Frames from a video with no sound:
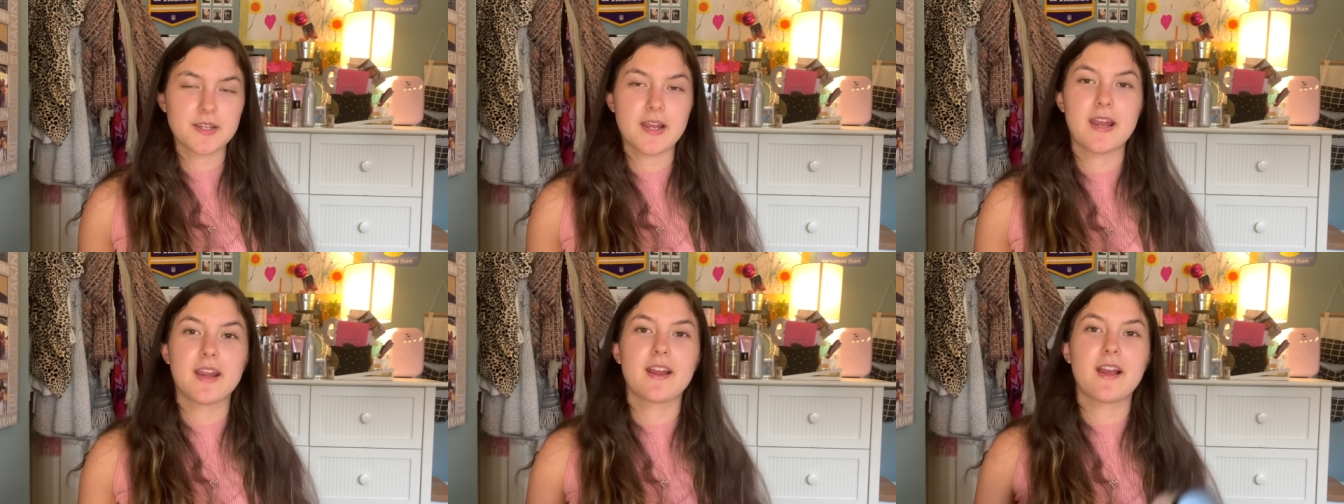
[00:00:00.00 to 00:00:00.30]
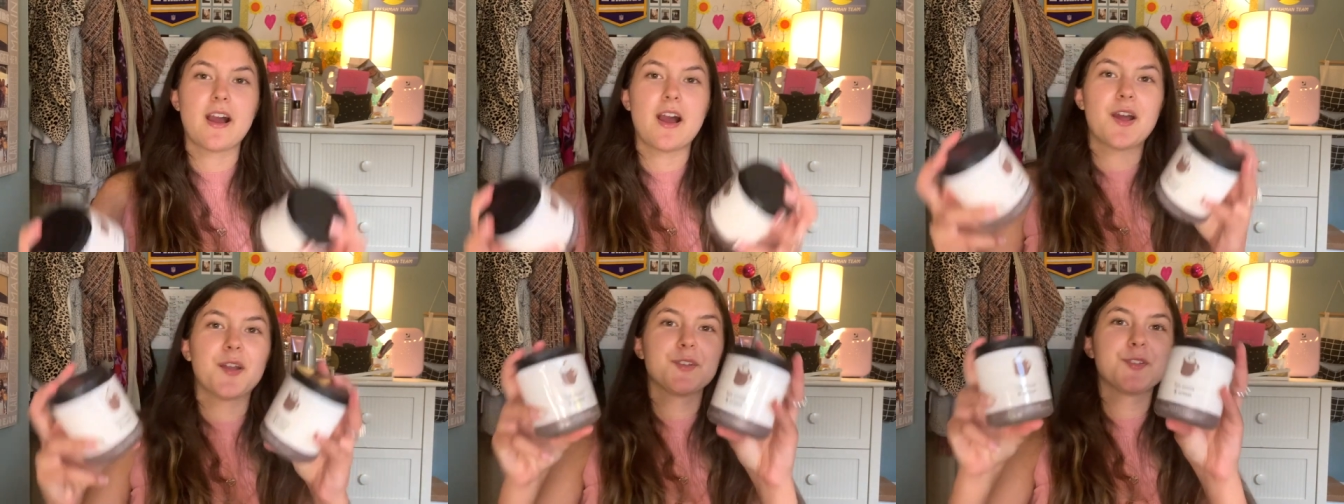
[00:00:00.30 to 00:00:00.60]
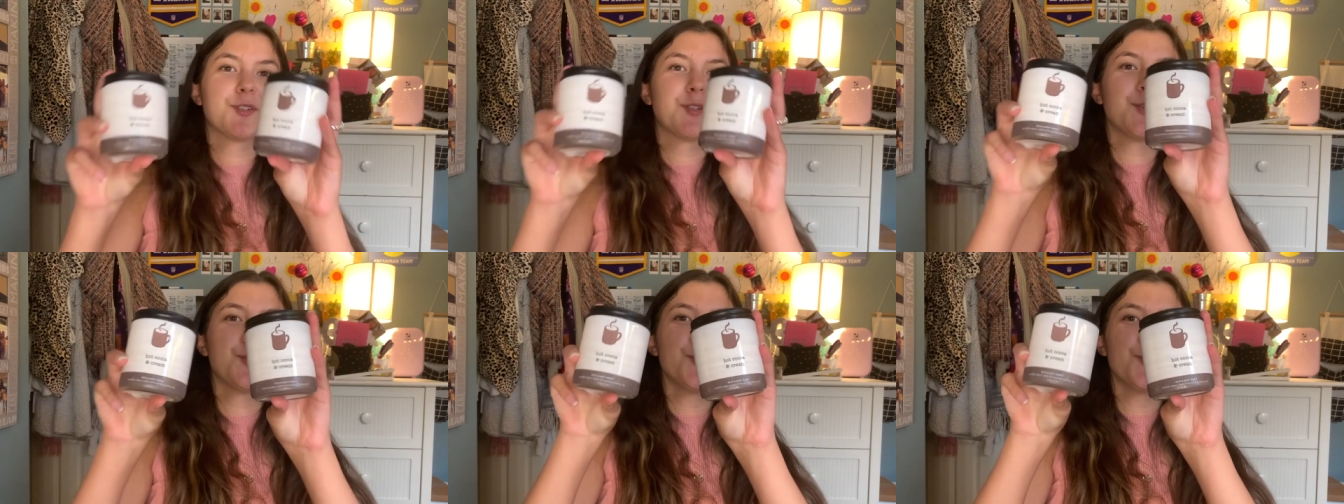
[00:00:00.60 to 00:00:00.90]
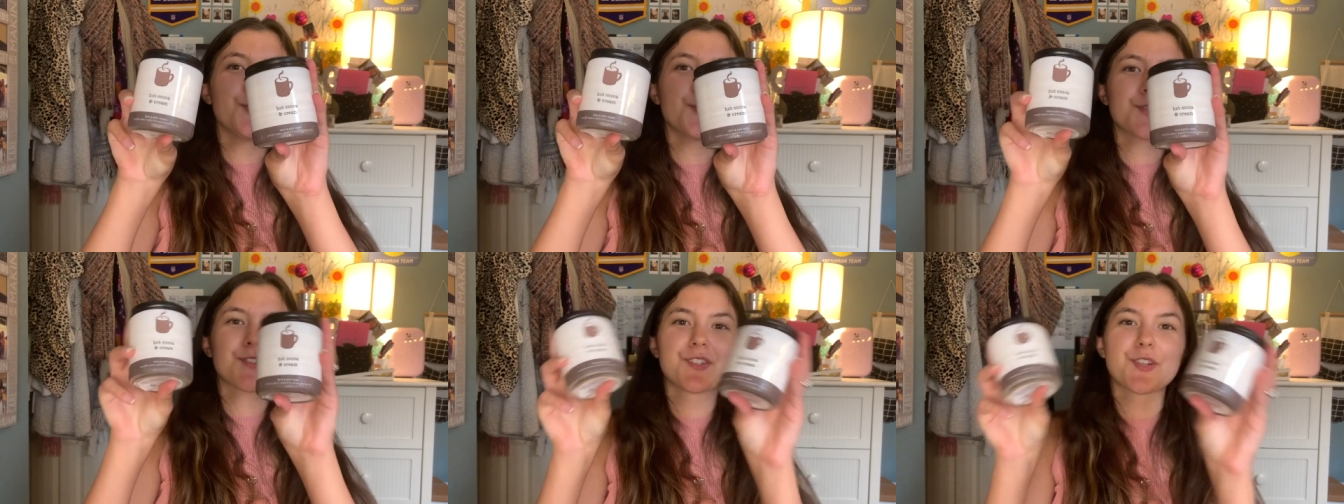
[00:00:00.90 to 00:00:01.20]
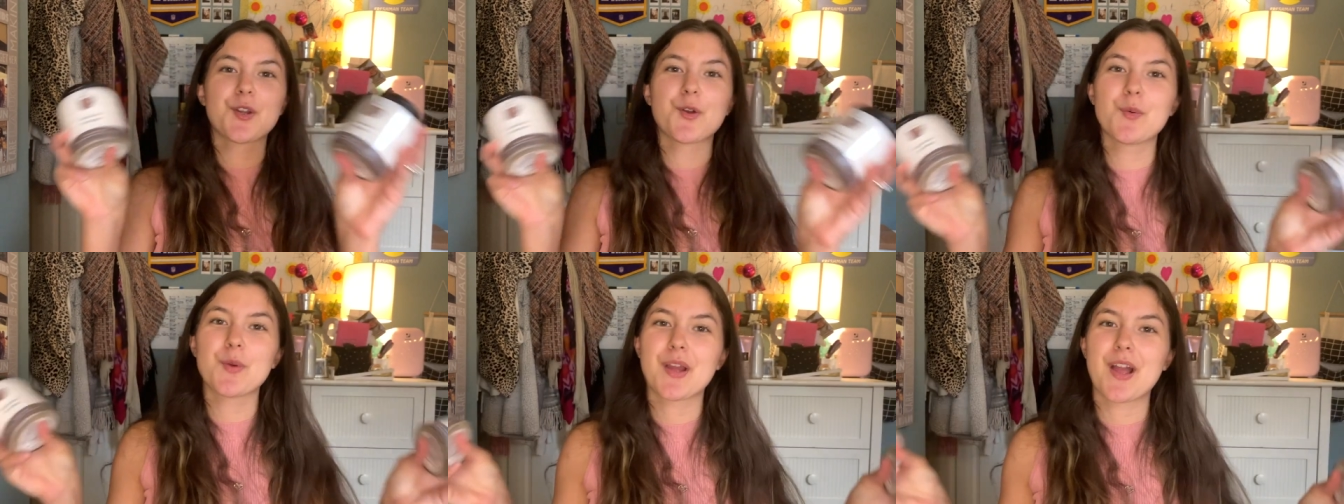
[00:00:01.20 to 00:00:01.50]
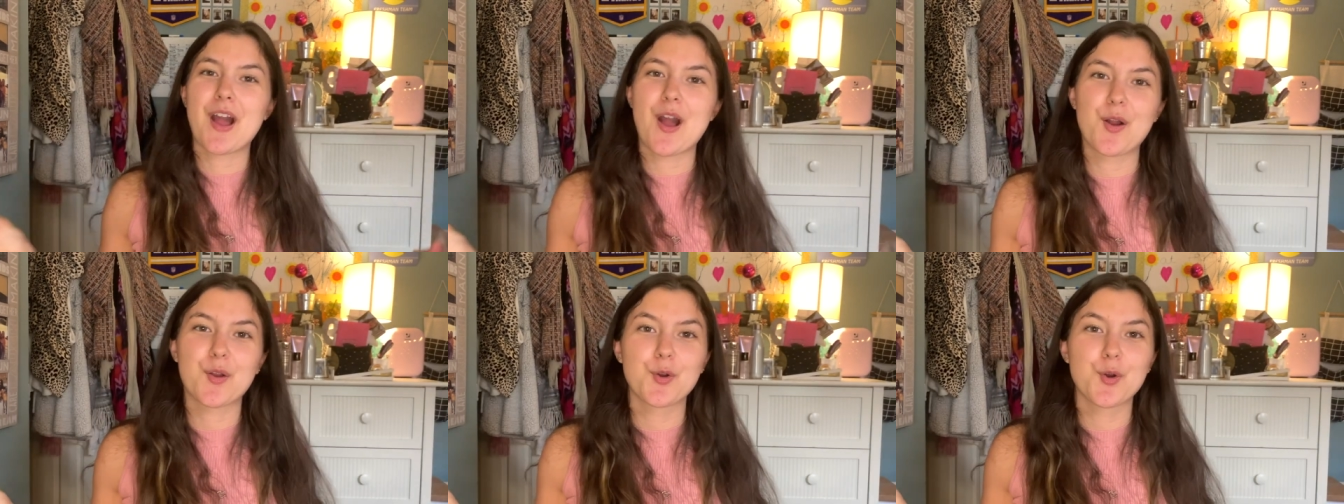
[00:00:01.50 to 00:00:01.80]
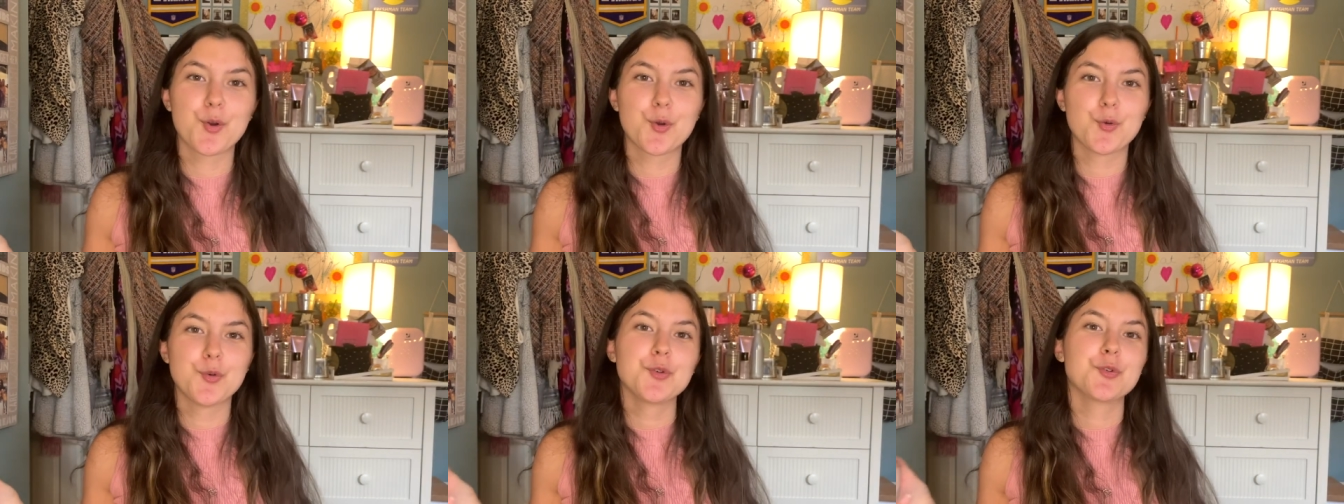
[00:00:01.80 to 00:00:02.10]
I got two single wick hot
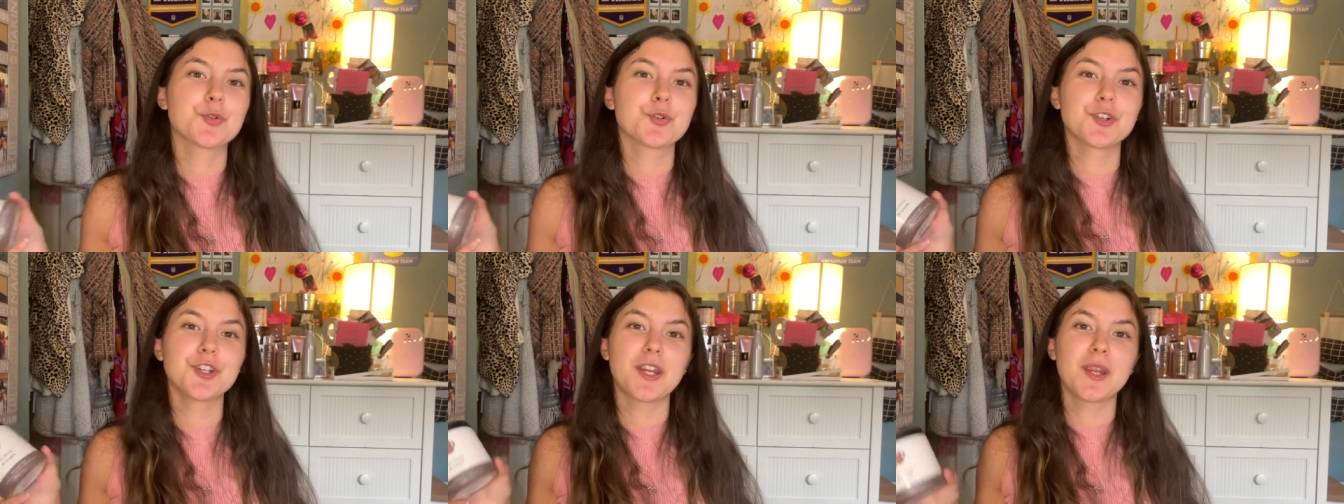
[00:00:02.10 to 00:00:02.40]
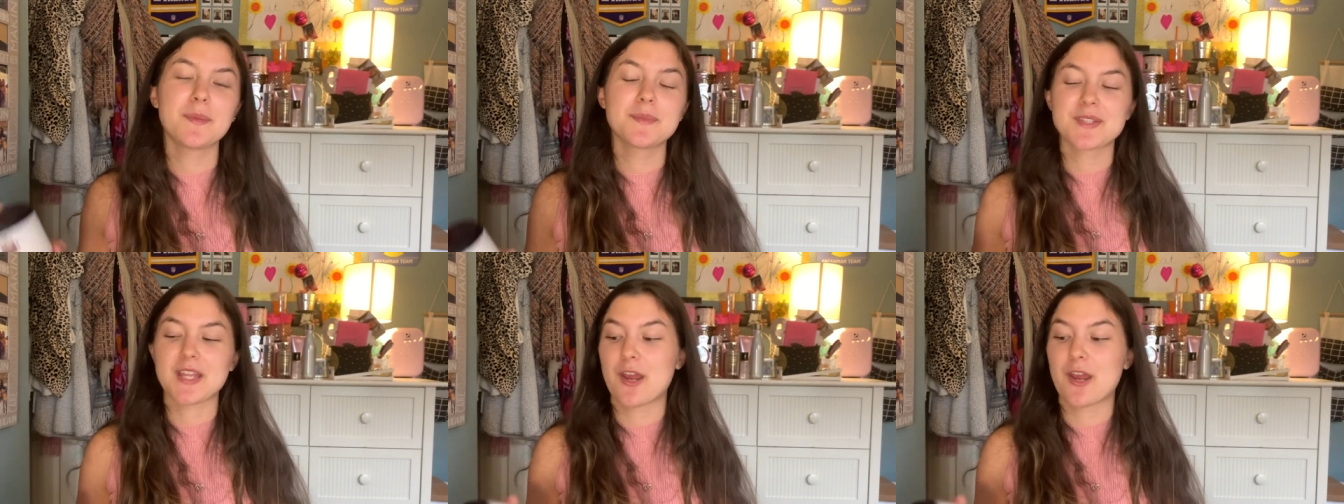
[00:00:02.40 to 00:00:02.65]
cocoa and creams.